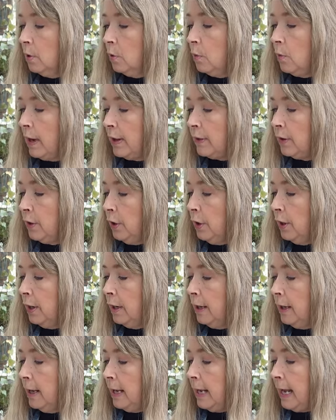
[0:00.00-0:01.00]
weather
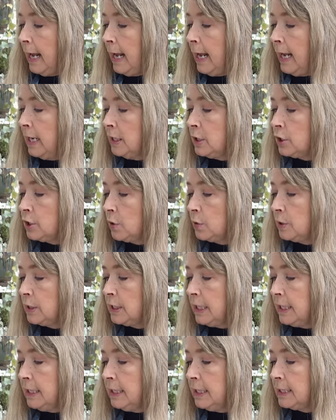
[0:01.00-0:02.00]
and so
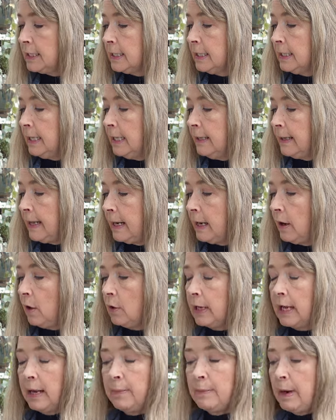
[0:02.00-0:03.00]
zinnias and then they
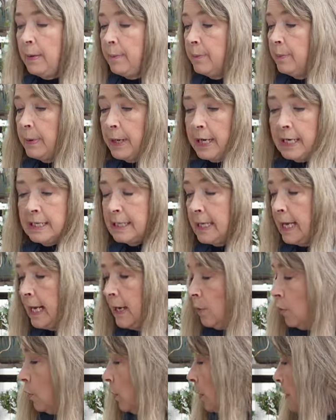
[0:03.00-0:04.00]
all came up because they
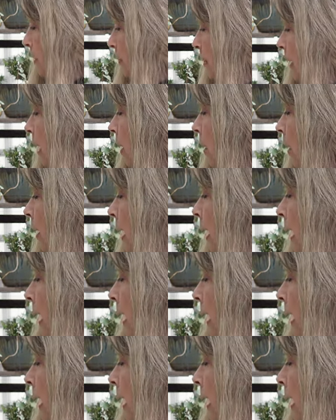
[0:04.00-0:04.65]
had a warm spell